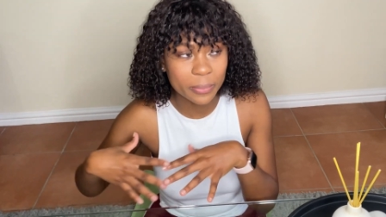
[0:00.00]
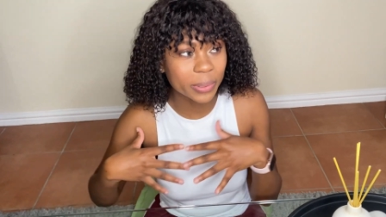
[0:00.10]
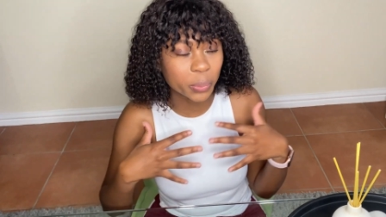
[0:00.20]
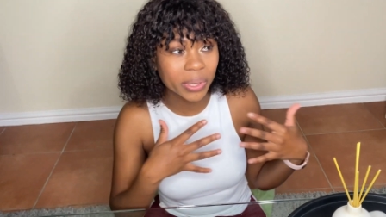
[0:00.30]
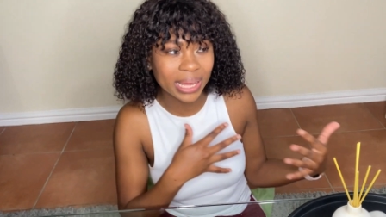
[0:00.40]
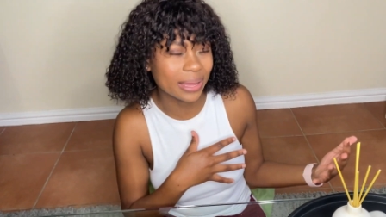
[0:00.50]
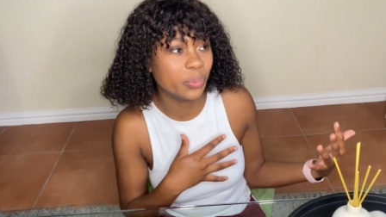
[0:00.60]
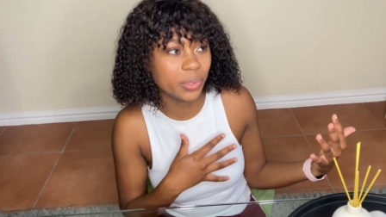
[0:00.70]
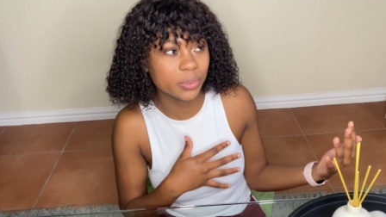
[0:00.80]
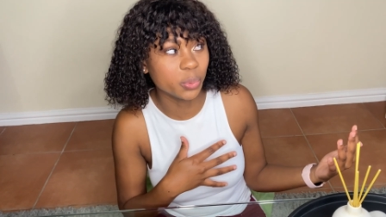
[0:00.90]
But where
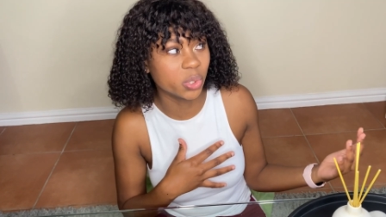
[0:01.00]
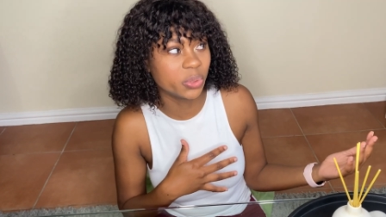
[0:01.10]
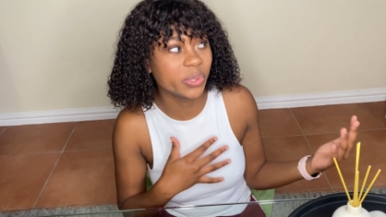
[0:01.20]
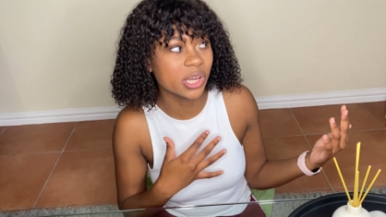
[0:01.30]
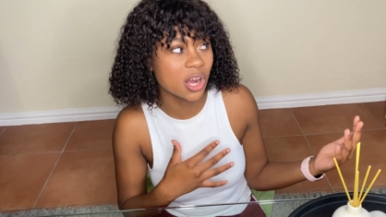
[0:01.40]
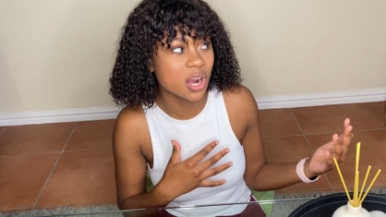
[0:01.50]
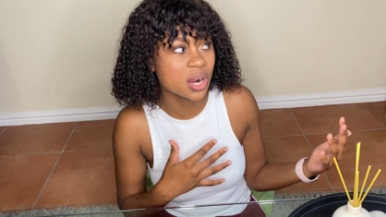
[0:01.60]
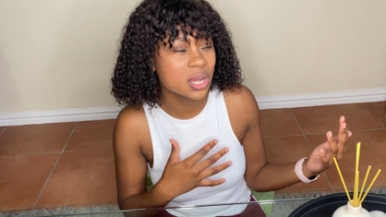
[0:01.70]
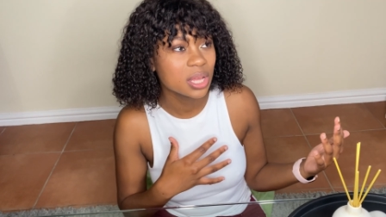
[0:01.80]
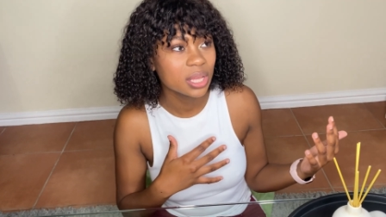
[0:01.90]
we
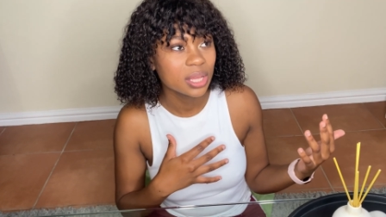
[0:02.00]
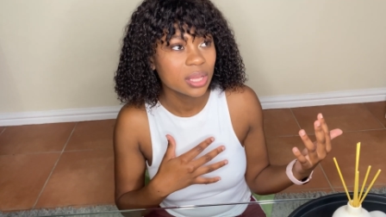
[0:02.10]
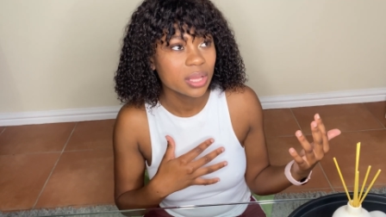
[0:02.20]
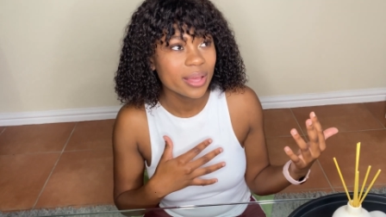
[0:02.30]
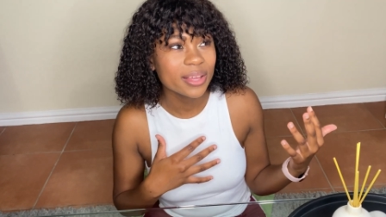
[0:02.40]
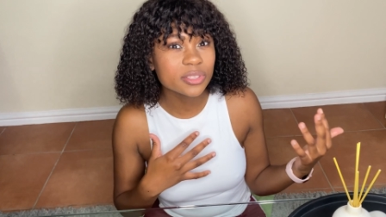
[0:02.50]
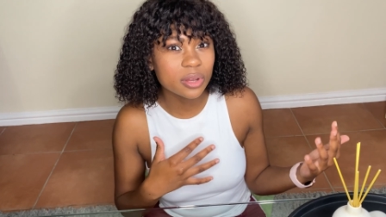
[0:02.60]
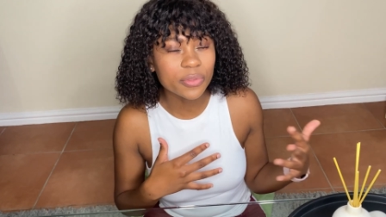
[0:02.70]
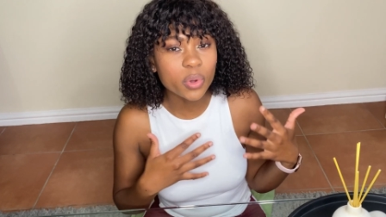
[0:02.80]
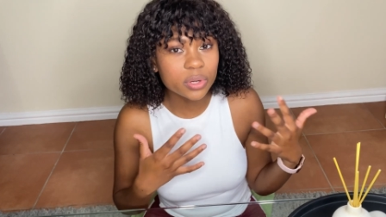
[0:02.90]
are, it's a
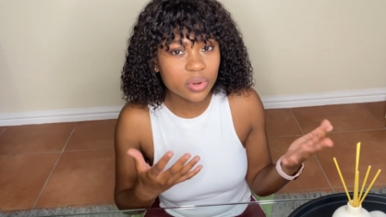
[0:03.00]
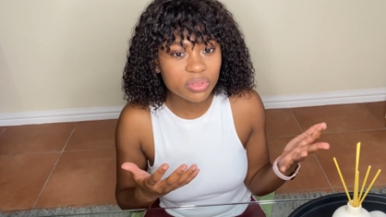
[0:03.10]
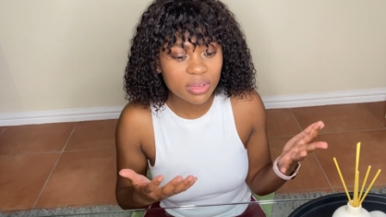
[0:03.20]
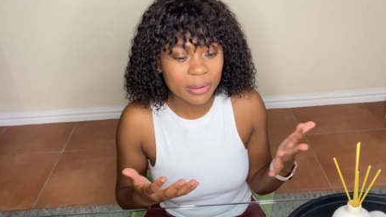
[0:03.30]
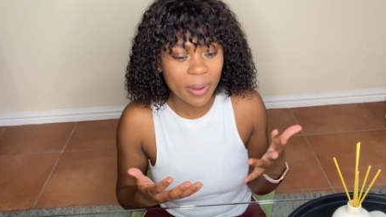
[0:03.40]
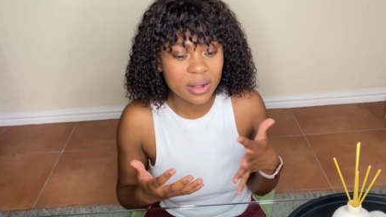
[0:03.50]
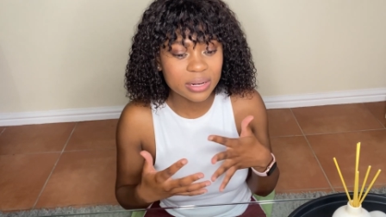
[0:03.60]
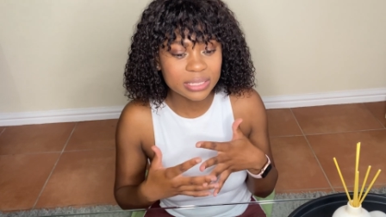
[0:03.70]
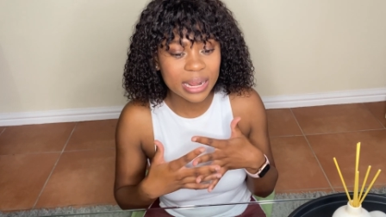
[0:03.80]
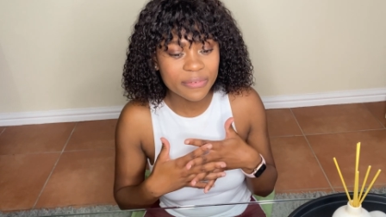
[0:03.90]
lot. The only good thing
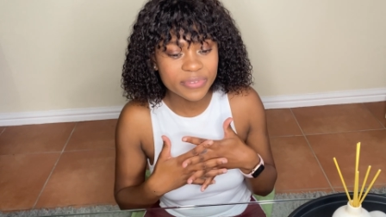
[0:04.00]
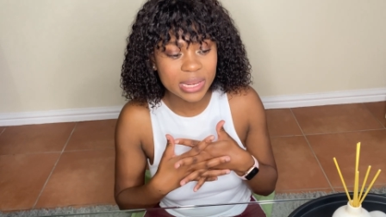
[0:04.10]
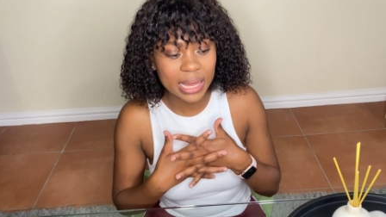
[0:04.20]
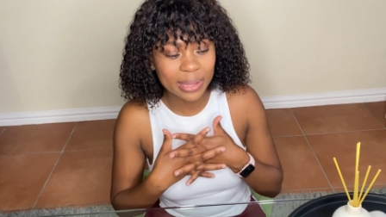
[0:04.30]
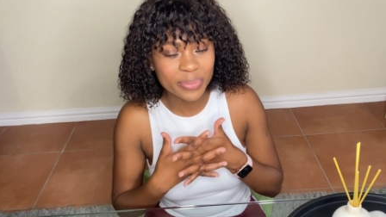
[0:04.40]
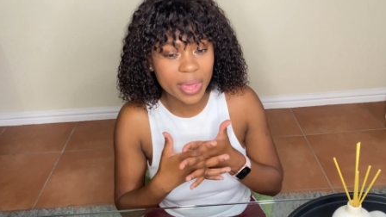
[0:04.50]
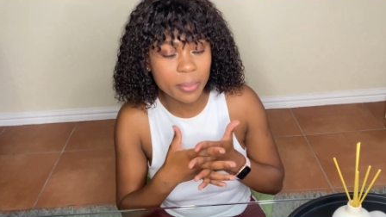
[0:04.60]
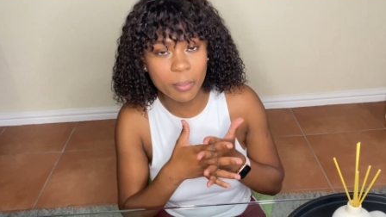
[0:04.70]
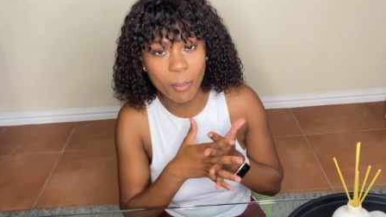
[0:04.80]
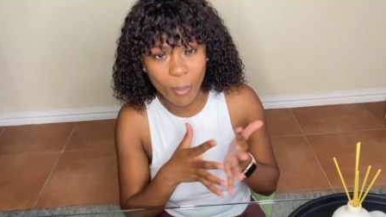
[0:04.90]
about it is that I feel like I'm
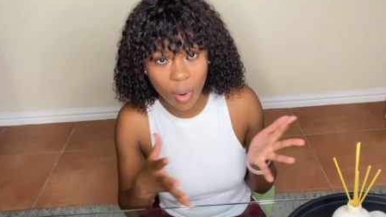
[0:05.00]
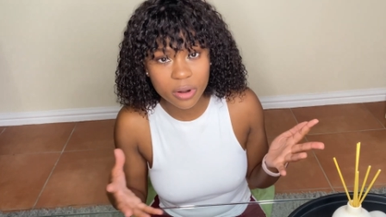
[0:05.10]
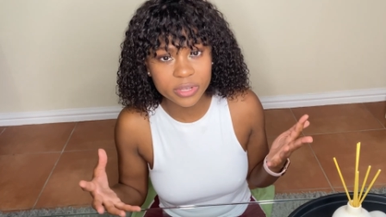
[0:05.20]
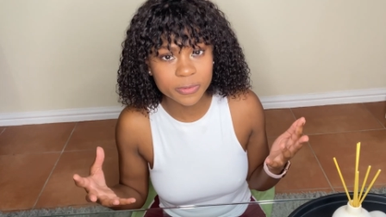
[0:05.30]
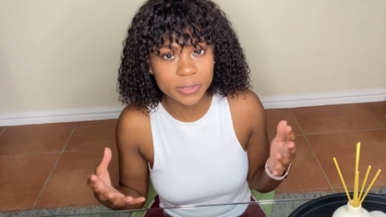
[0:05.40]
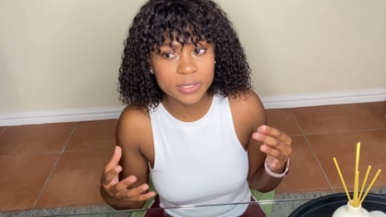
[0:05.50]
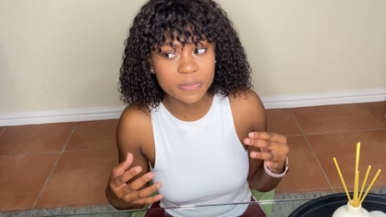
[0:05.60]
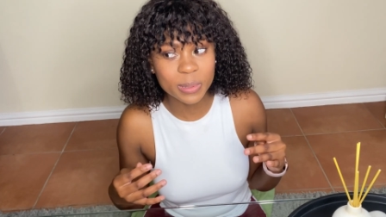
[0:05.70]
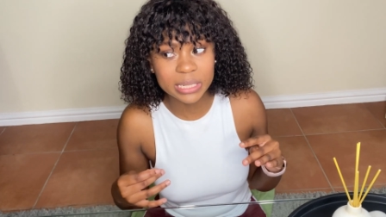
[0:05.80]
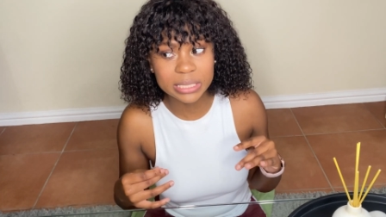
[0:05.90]
getting more
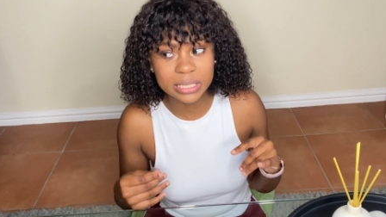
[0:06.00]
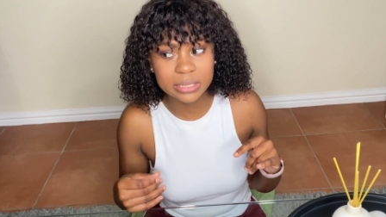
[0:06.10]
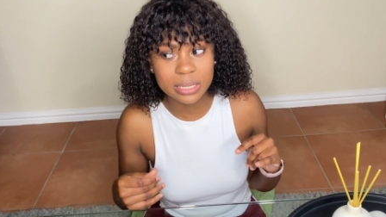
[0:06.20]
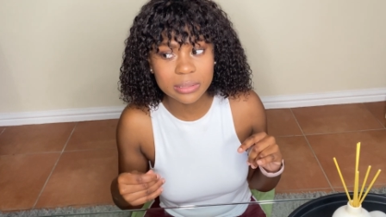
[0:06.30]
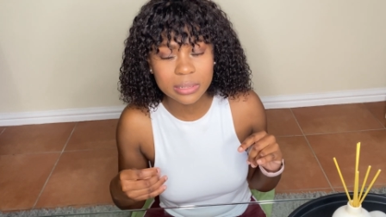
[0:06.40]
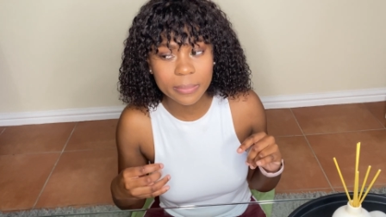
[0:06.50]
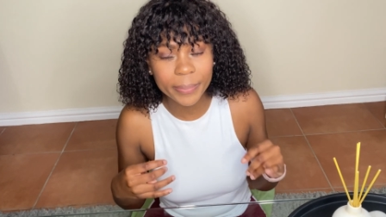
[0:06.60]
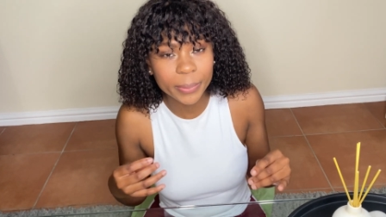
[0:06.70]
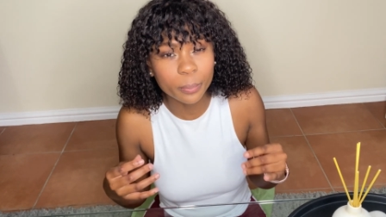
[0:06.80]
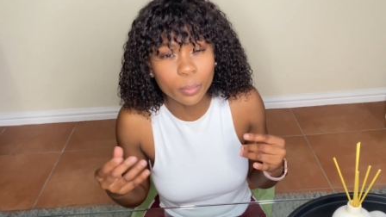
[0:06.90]
responsibilities and a
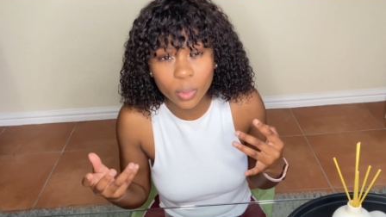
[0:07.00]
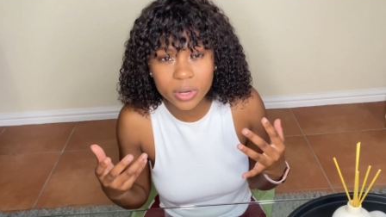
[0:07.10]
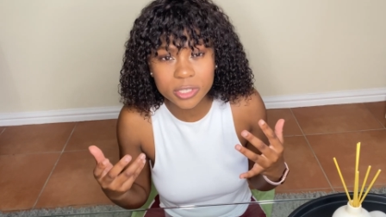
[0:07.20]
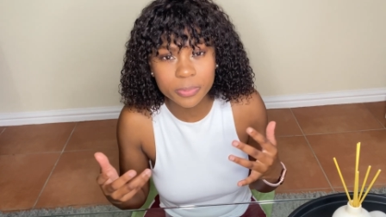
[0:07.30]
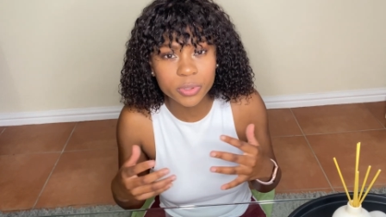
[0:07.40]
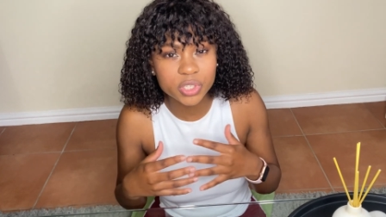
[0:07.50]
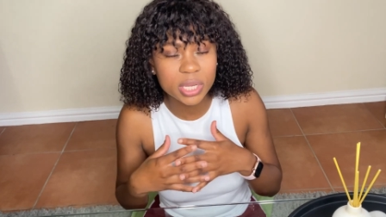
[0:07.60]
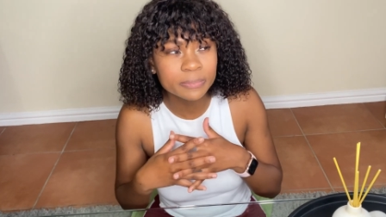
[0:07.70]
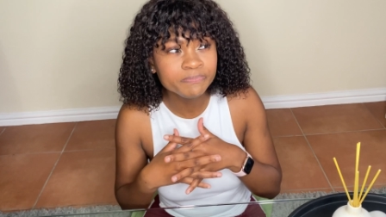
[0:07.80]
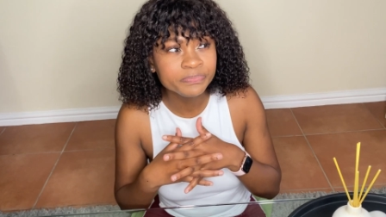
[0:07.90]
bit more exposure.